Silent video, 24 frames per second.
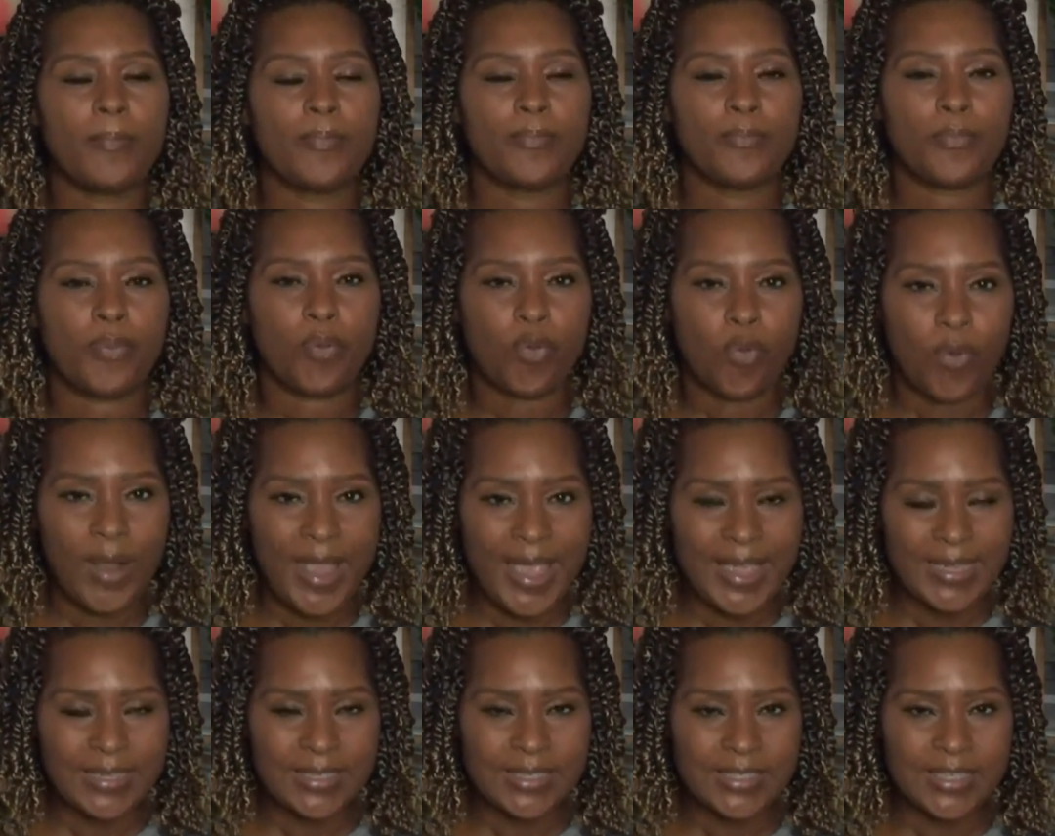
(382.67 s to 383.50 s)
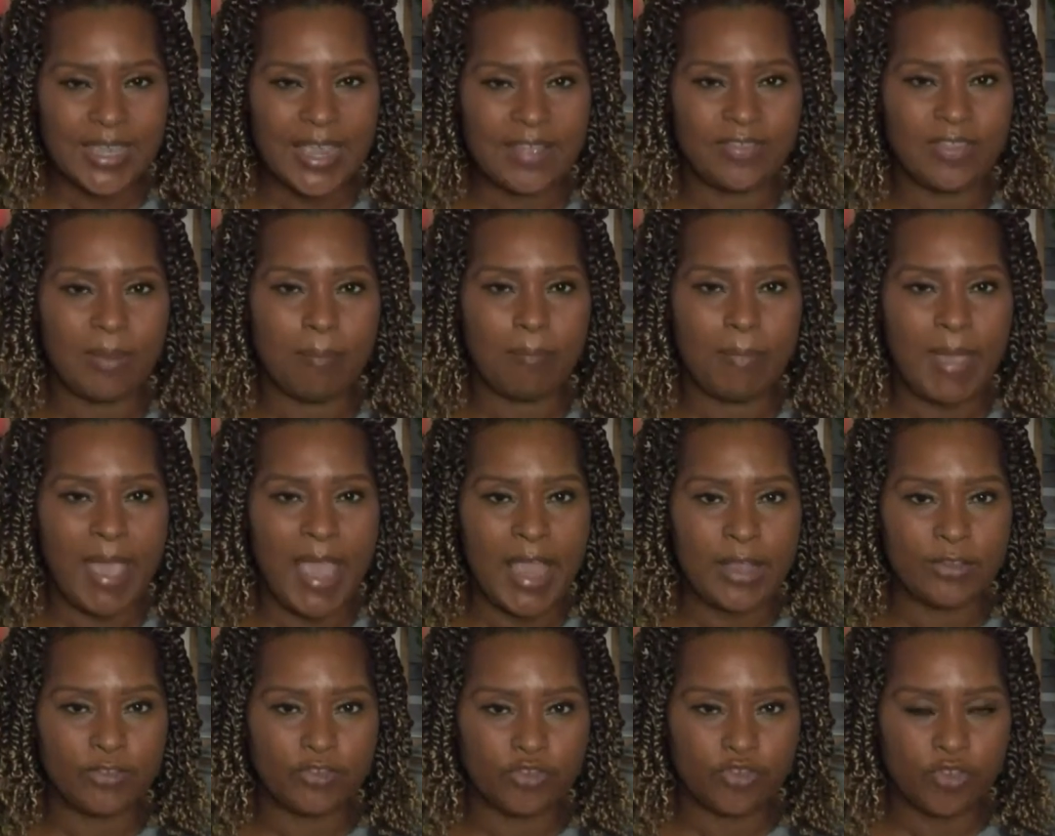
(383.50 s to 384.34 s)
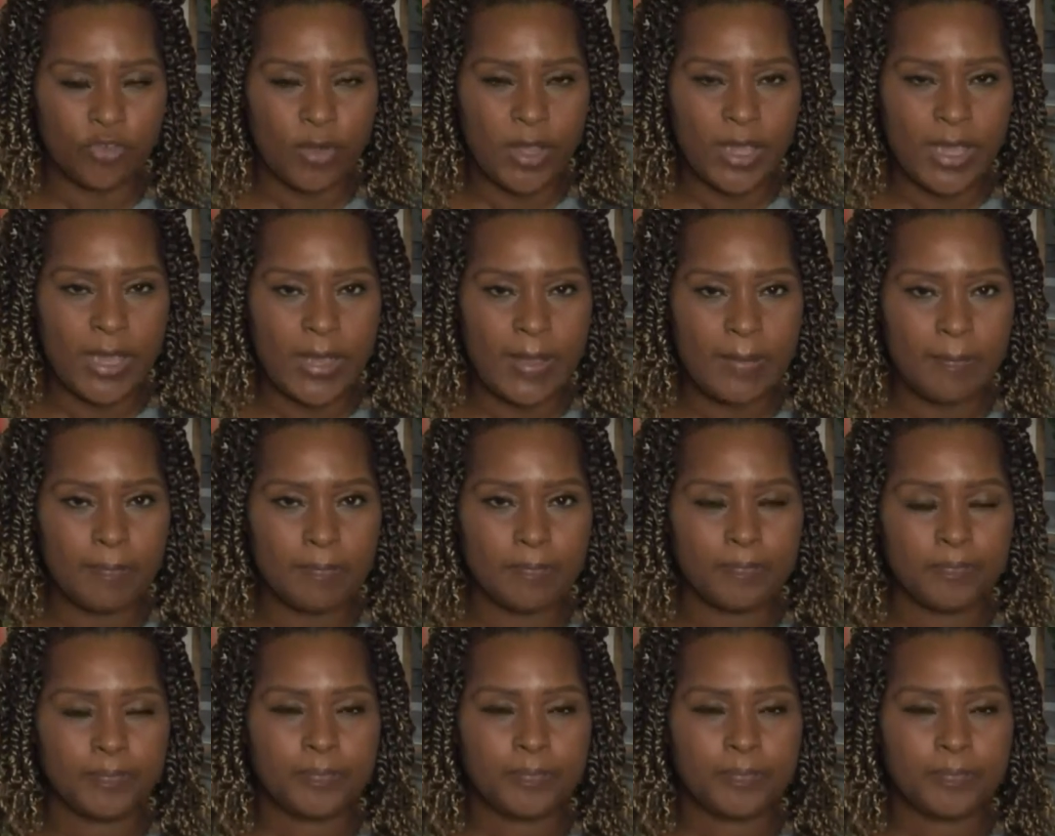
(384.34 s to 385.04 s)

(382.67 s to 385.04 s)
press in the mainstream.